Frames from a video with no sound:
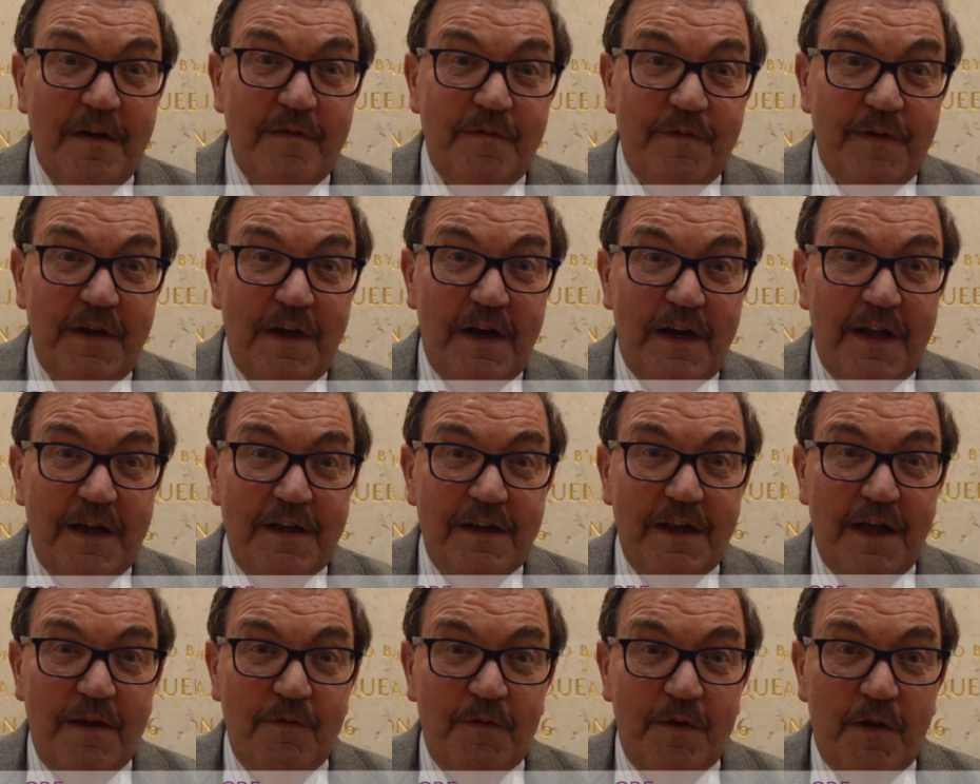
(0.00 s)

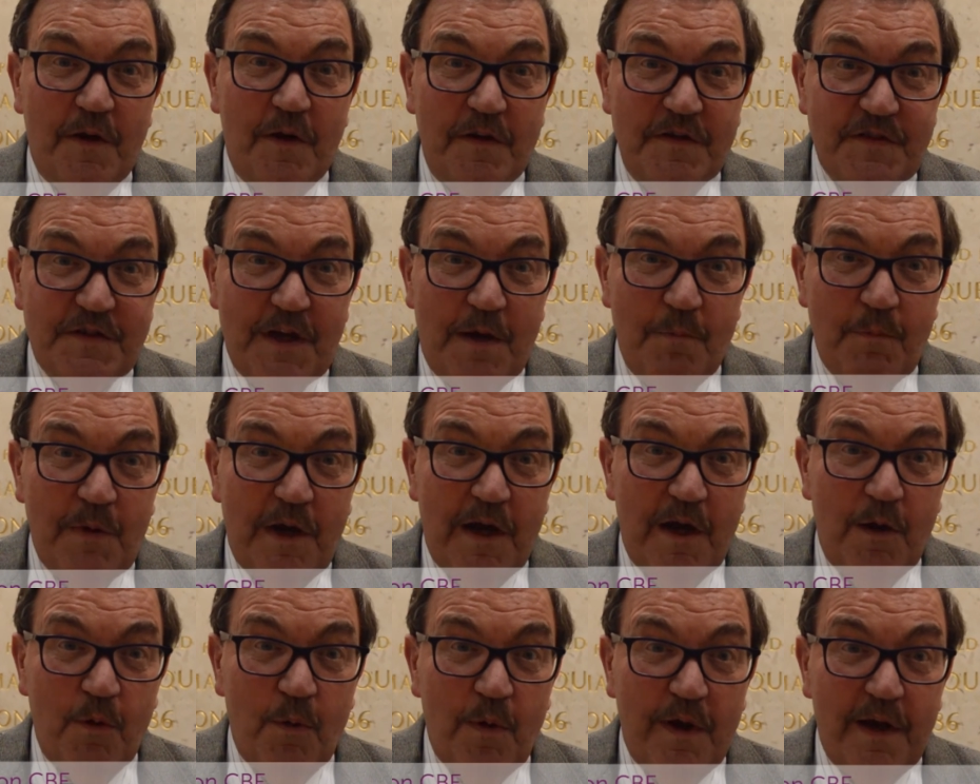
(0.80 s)
feeling they've got
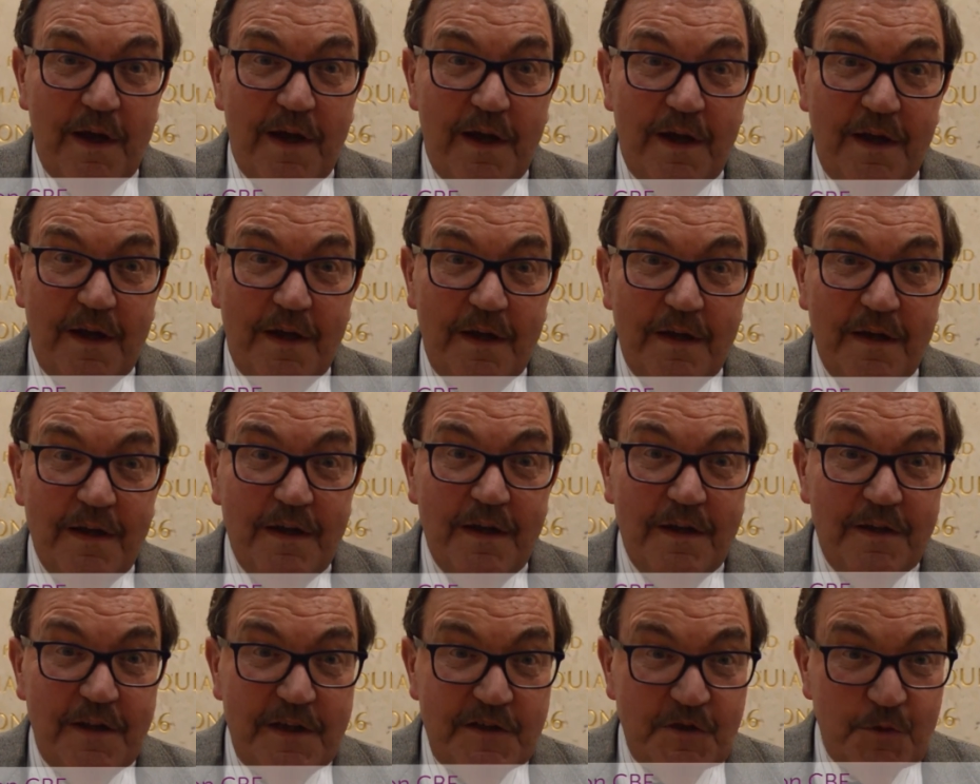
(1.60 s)
somewhere where
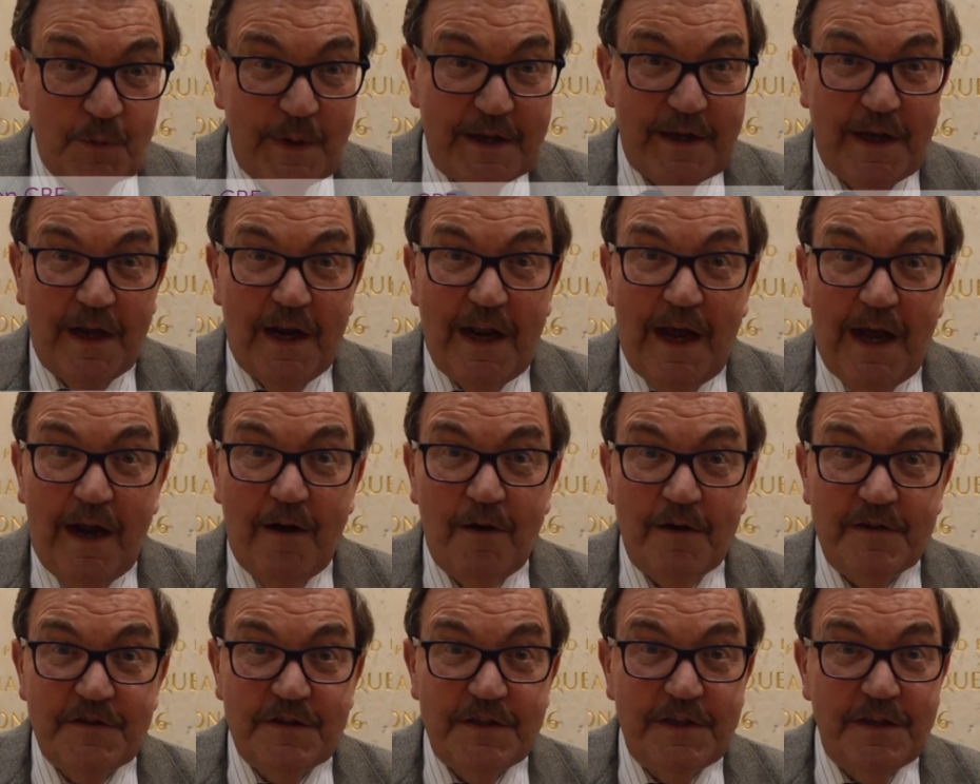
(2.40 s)
there's
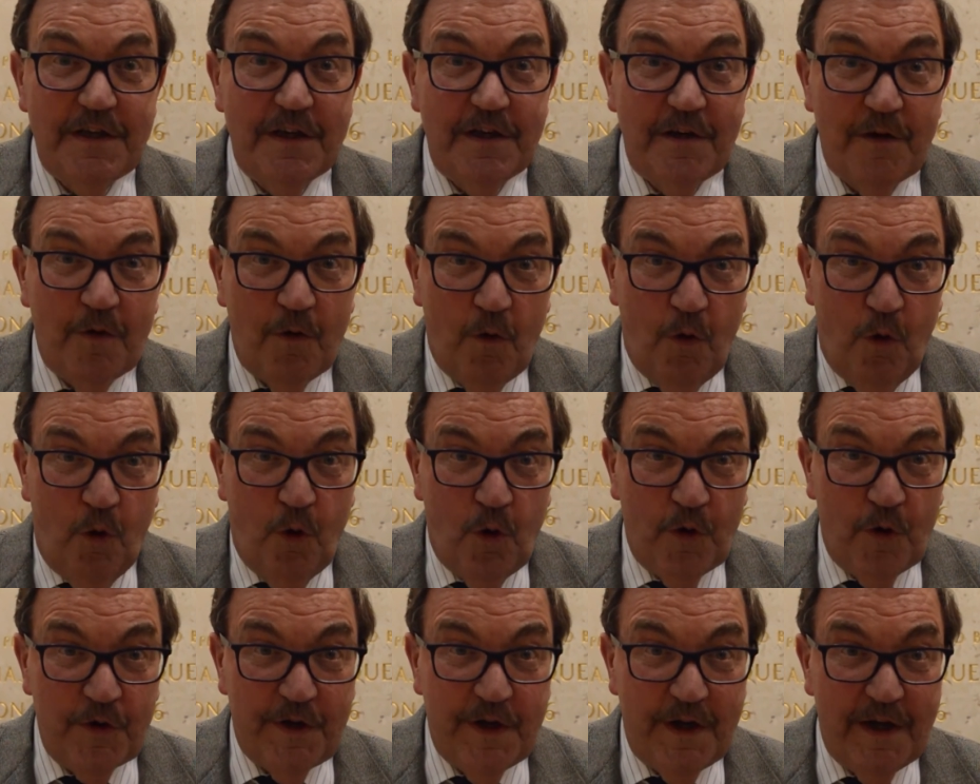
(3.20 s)
regularity and
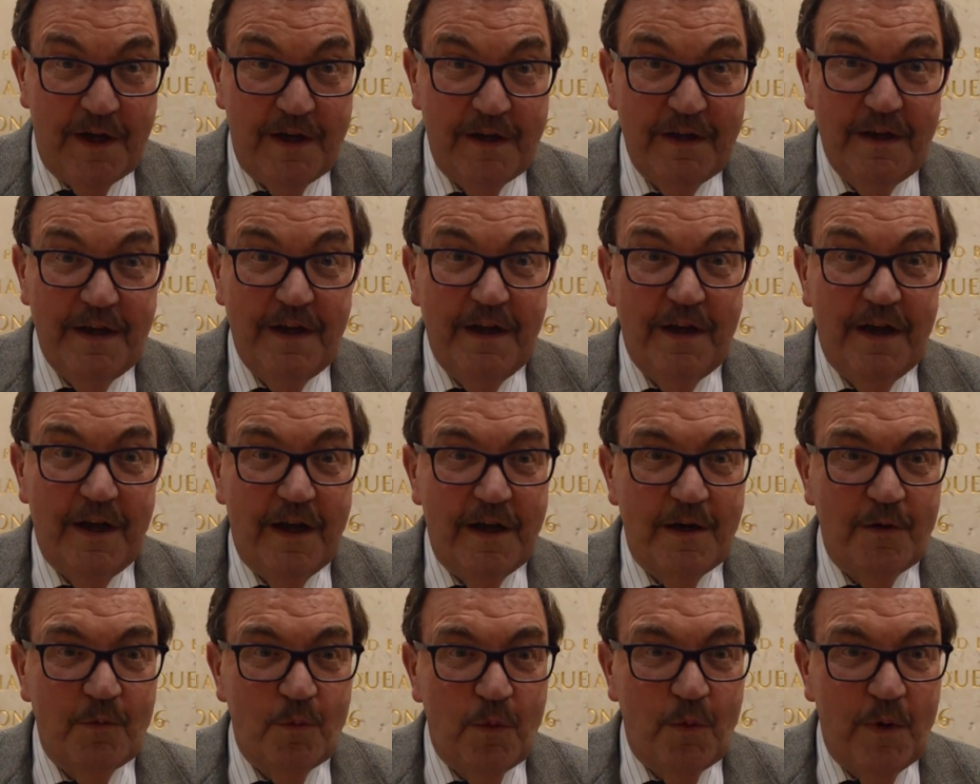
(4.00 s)
order
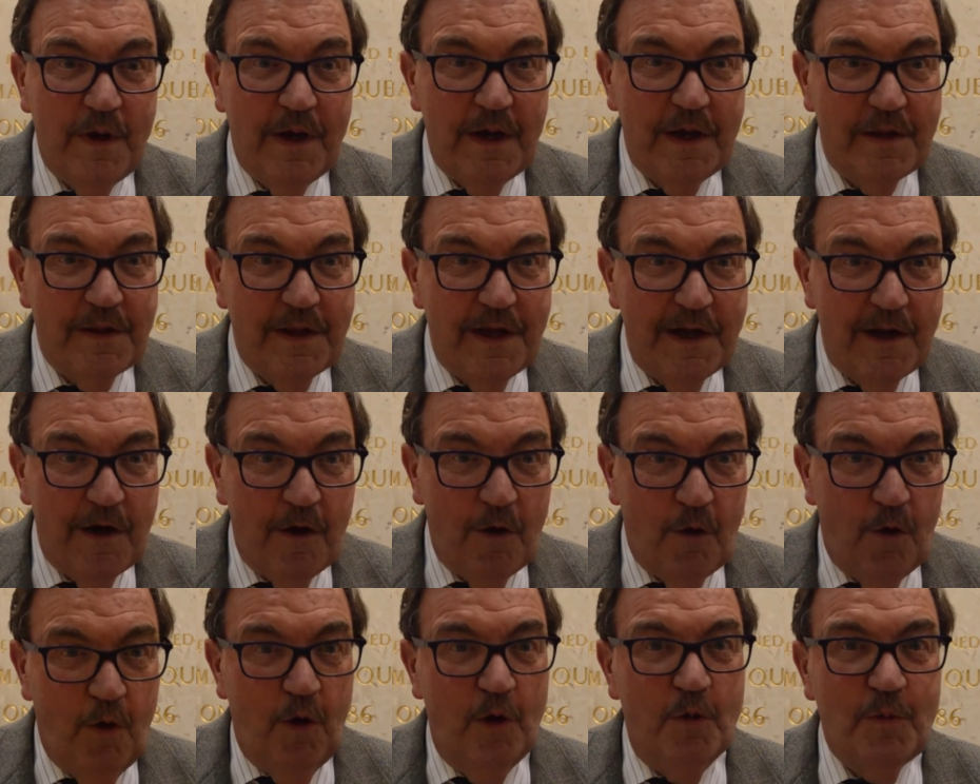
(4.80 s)
and where they
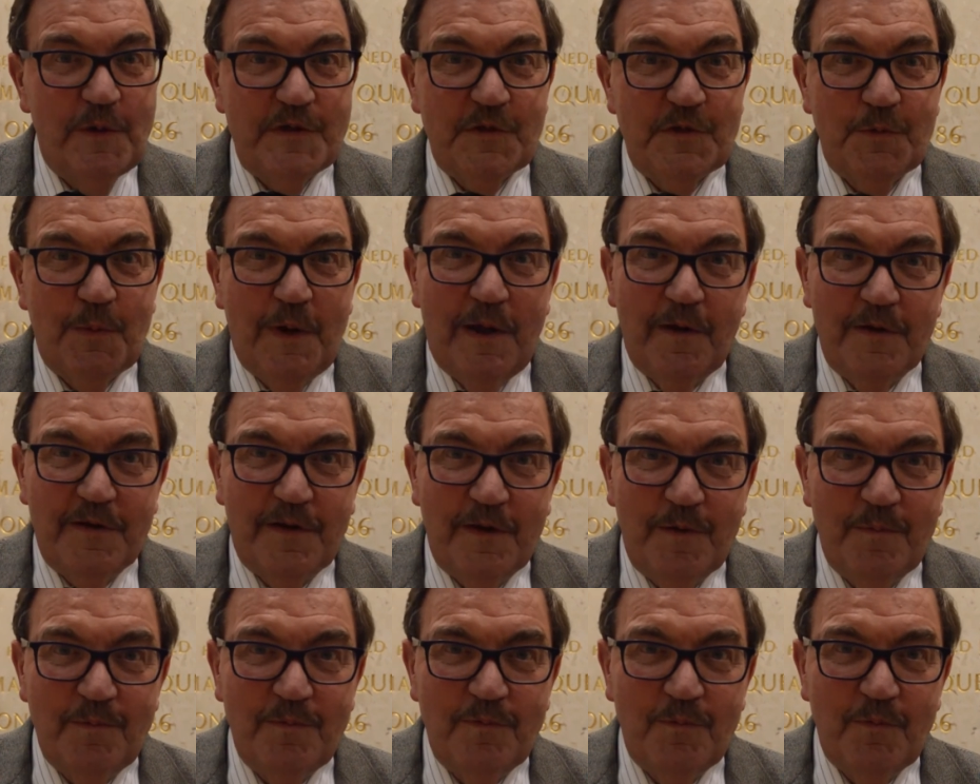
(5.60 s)
are always
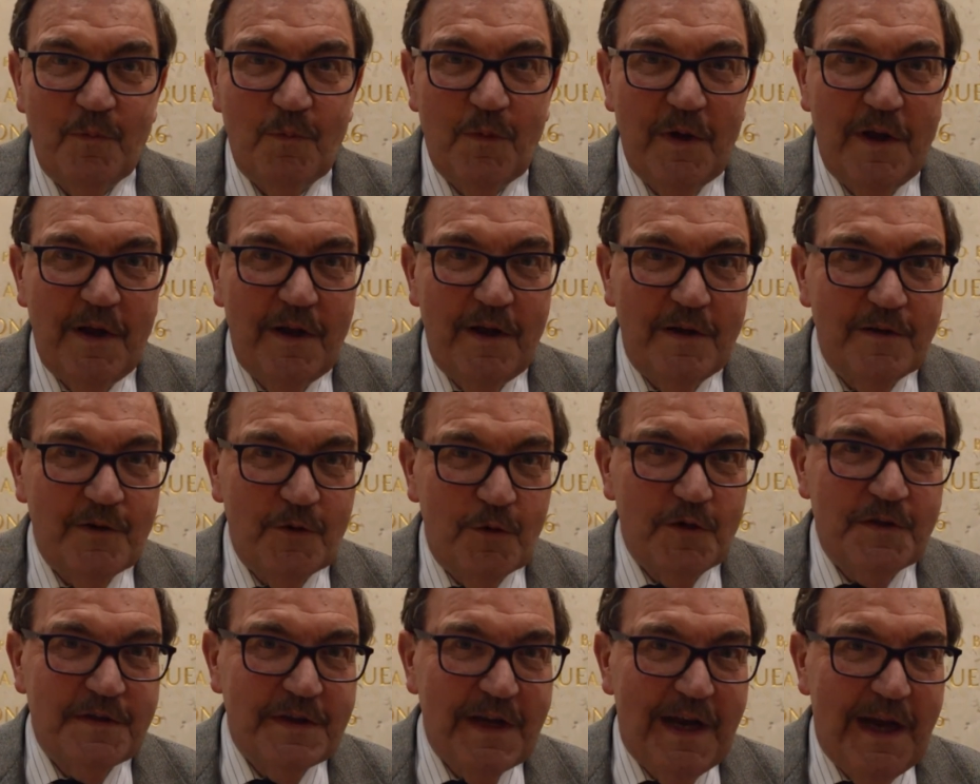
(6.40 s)
welcome in
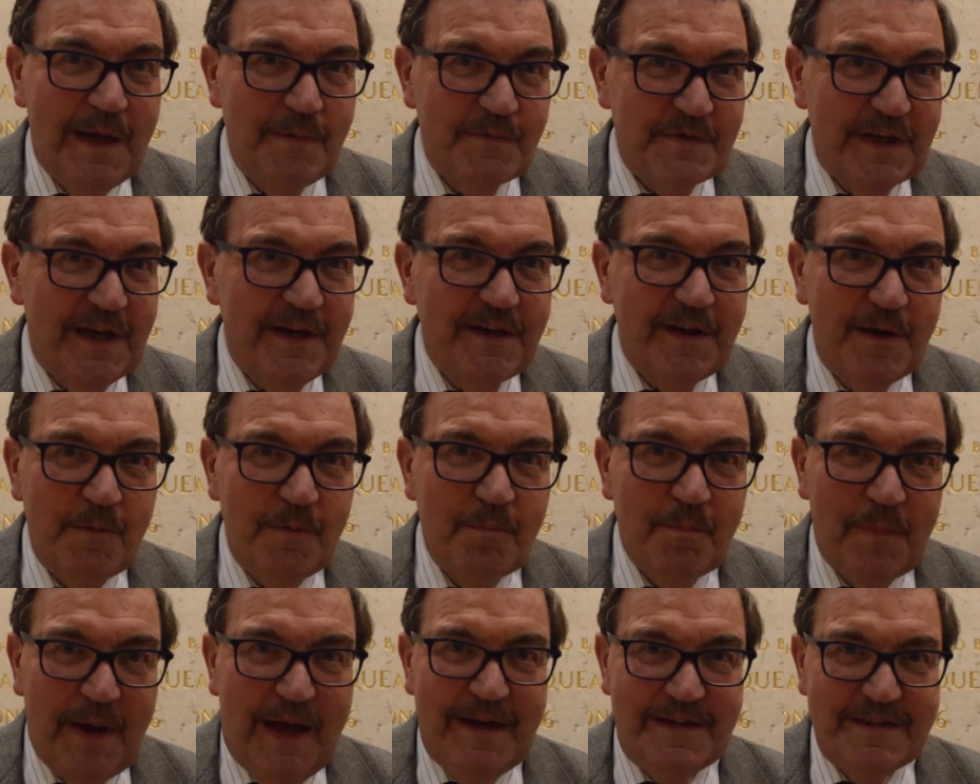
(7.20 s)
good times and in
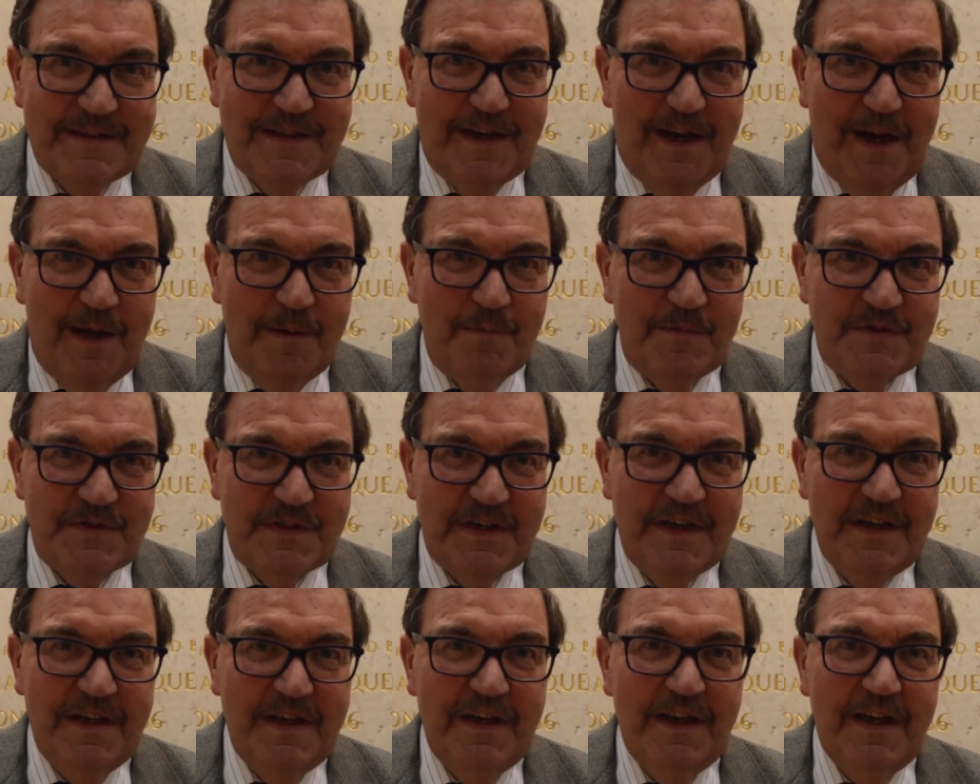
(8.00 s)
bad times.